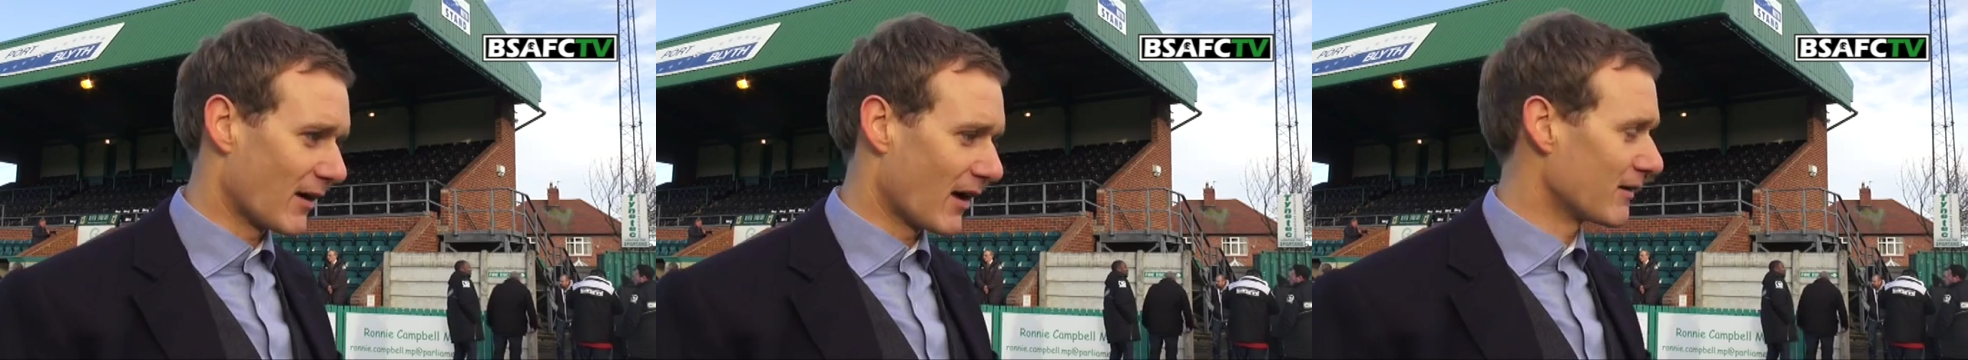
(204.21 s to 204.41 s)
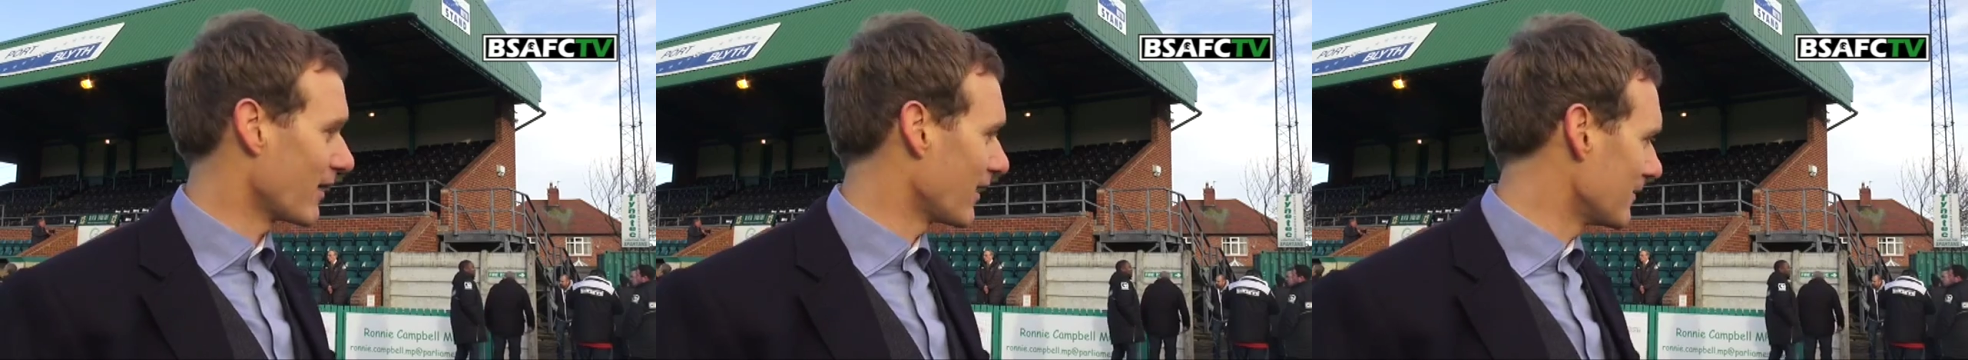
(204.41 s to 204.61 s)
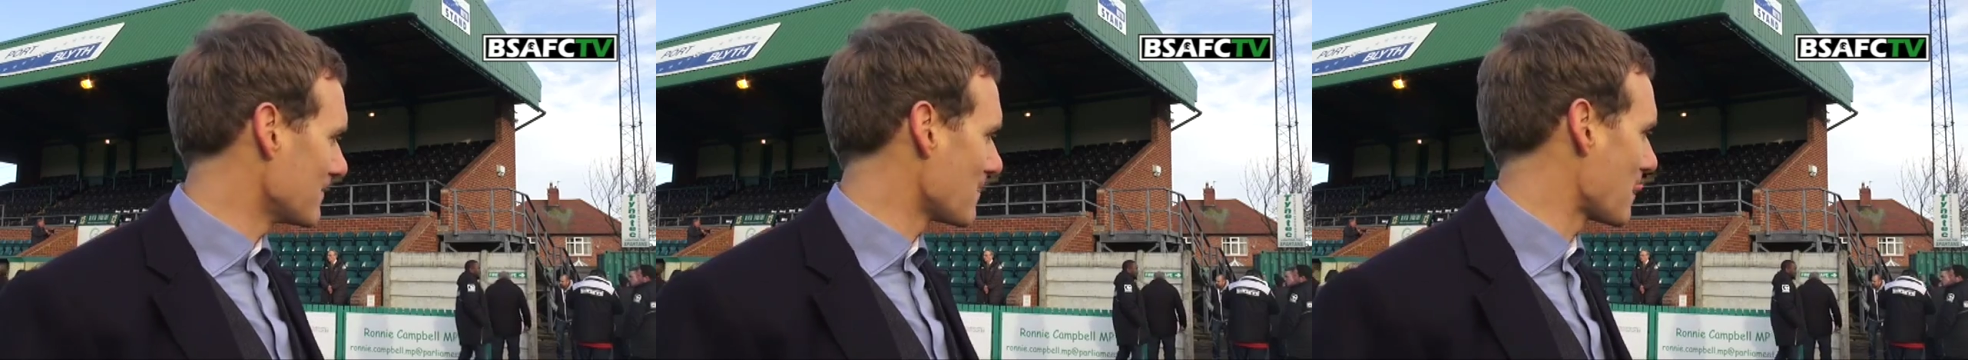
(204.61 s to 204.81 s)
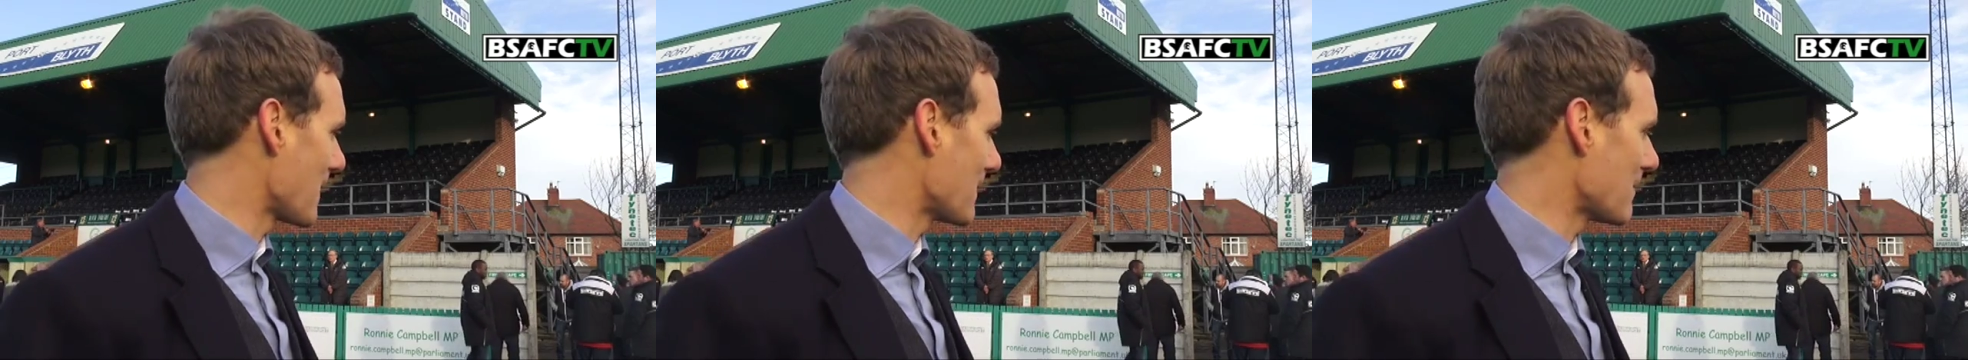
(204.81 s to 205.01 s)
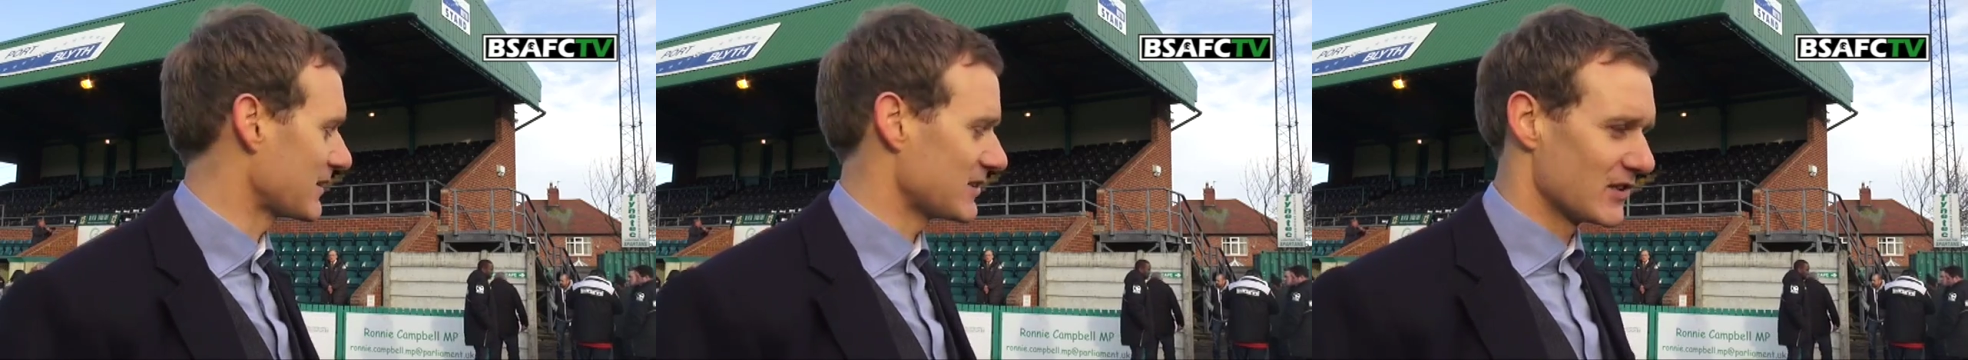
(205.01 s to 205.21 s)
And I
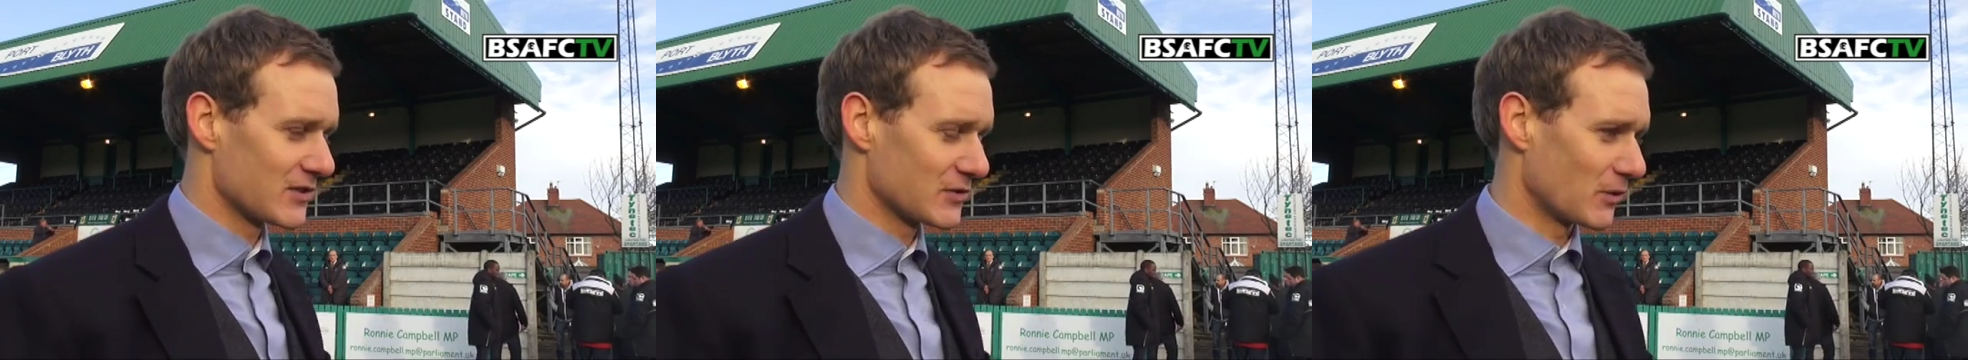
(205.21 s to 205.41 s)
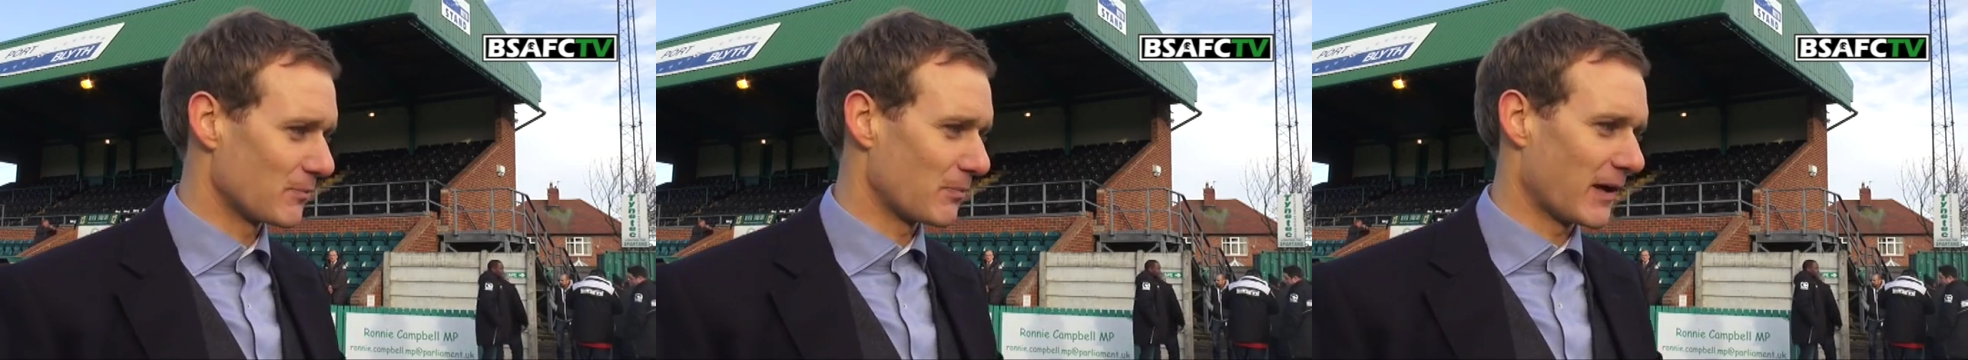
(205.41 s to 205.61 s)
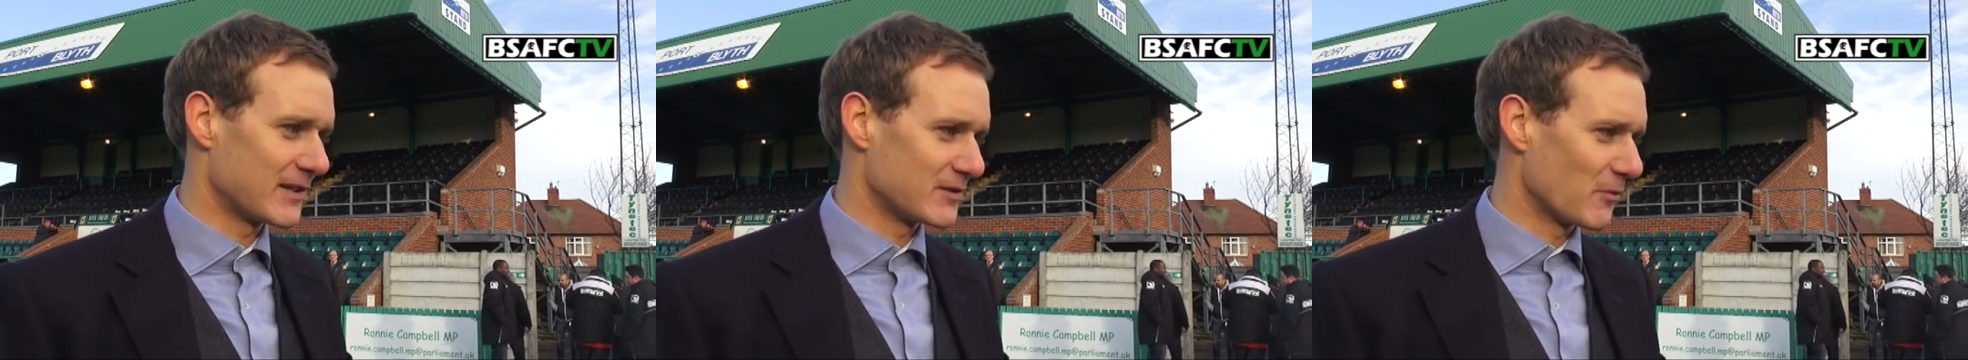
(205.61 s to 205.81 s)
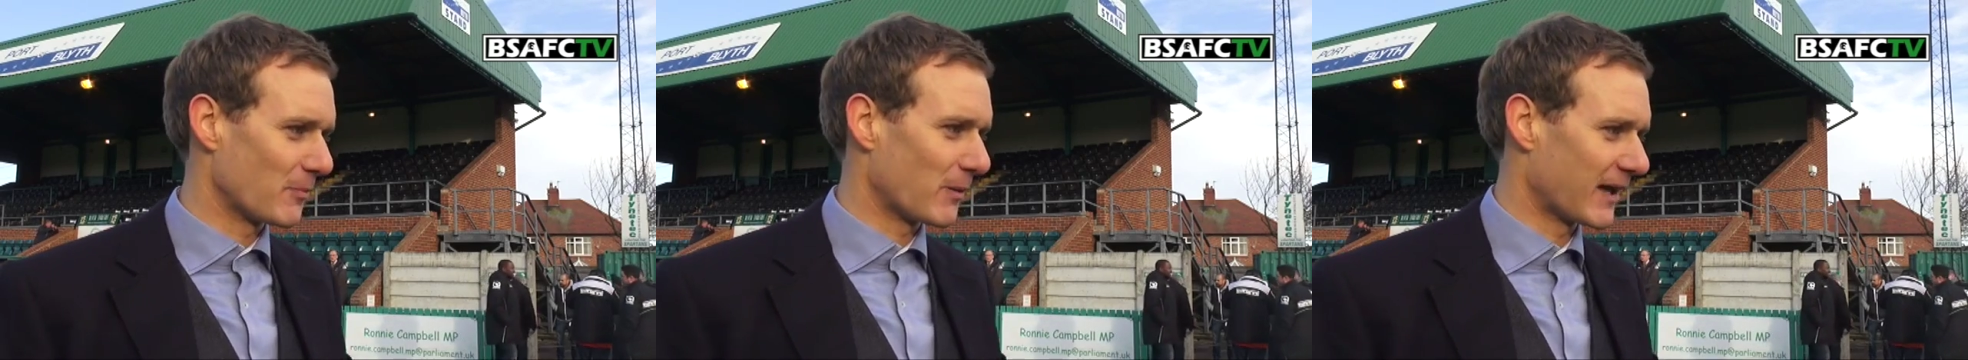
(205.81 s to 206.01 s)
imagine the sort of players will